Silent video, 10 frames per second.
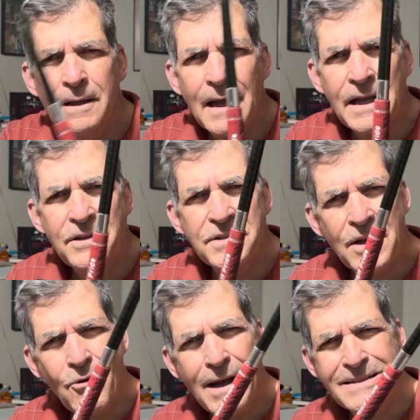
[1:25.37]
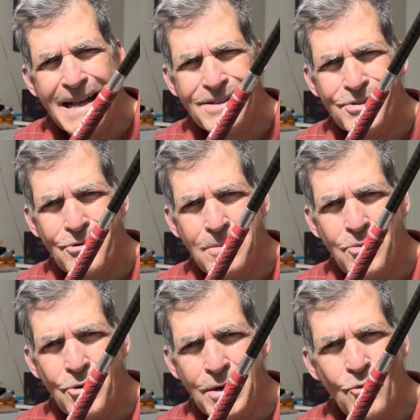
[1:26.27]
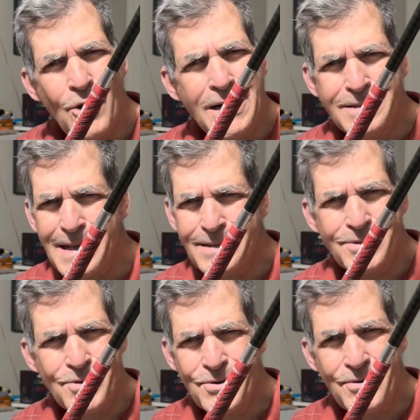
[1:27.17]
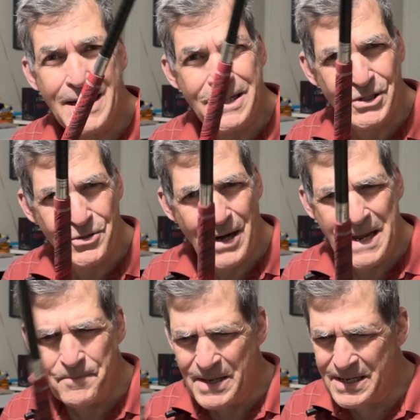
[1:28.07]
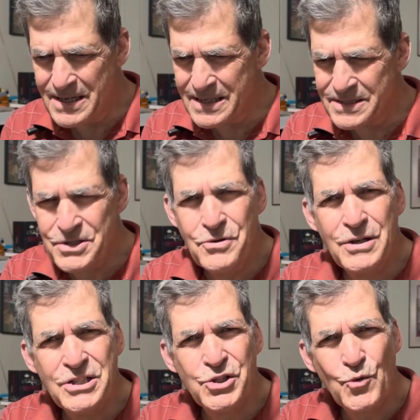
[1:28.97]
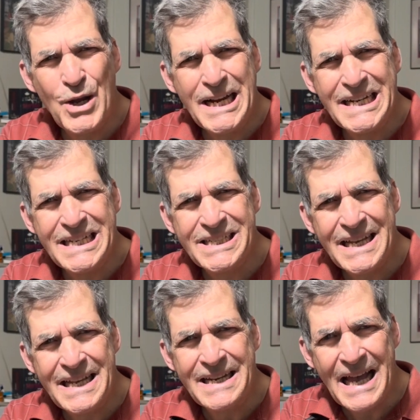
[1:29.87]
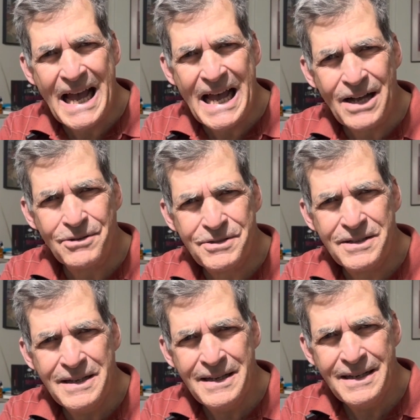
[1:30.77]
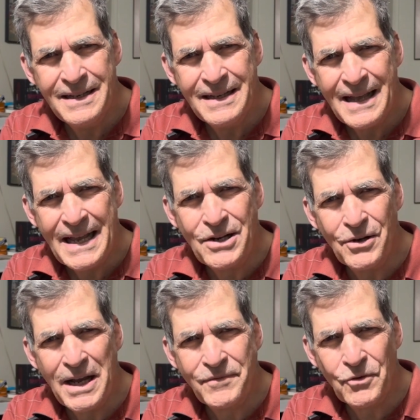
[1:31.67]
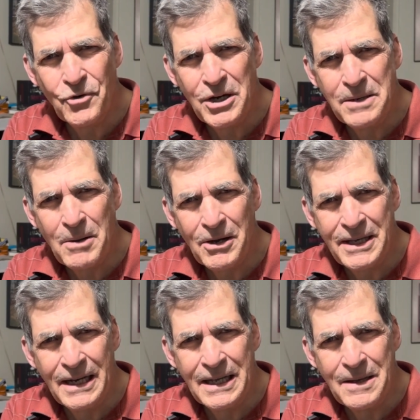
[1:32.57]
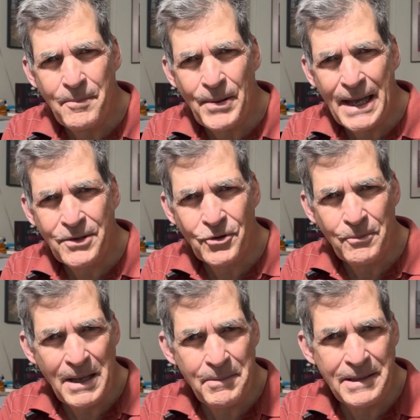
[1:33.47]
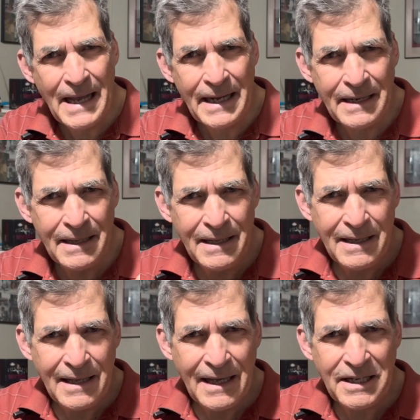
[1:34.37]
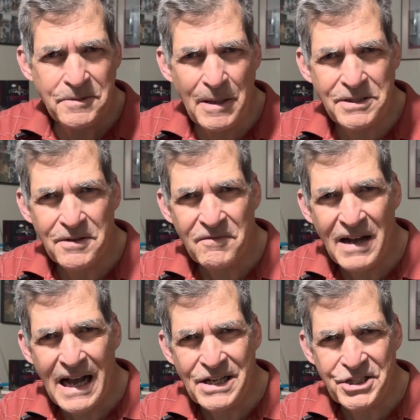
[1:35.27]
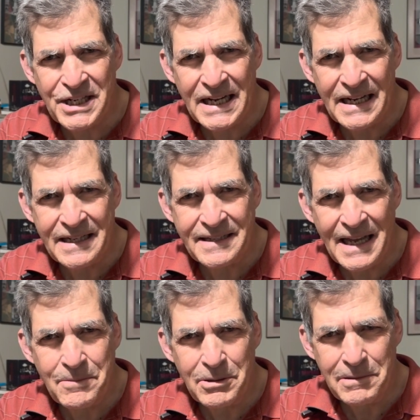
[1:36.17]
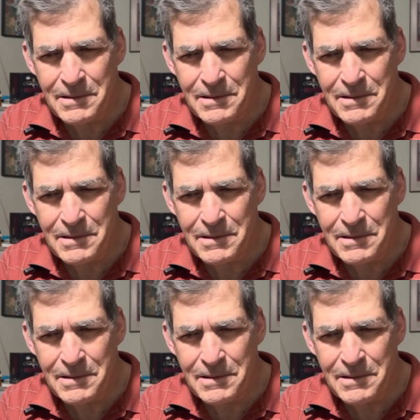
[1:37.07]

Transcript: And you say, why is that so important? Why is that so great? It's great because you can swing this in the house and you don't have to worry about killing a pet or maybe that expensive vase you got on the table.